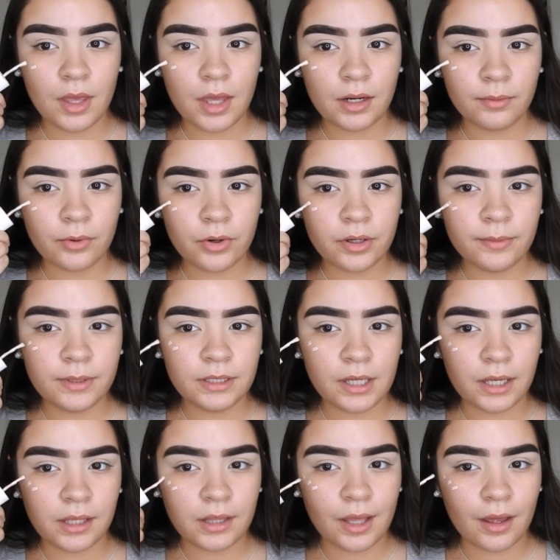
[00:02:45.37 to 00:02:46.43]
and I'm going to be
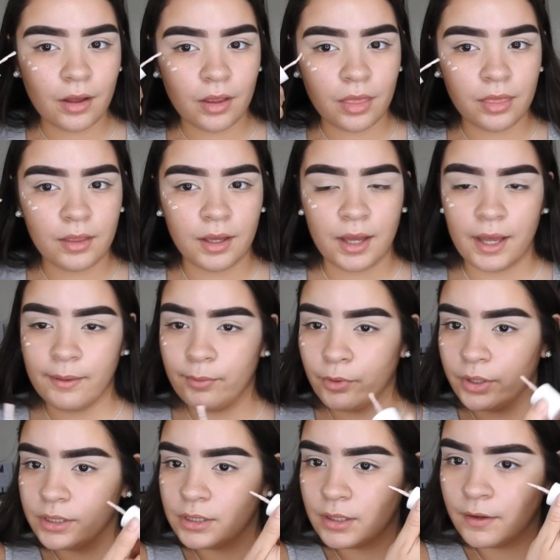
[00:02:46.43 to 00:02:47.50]
taking that on the high
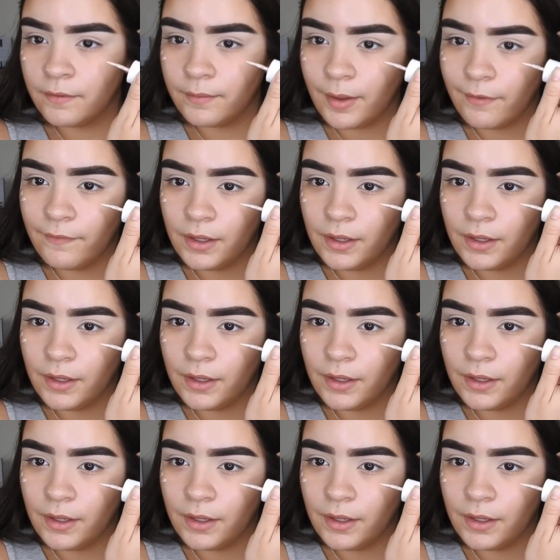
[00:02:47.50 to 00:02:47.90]
points of my